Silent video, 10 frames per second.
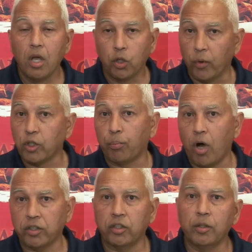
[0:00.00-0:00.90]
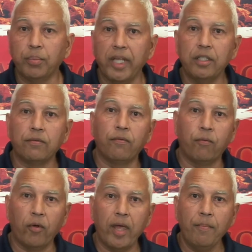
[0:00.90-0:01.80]
There is a process in place
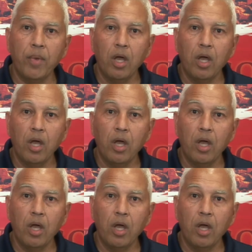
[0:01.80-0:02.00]
for them.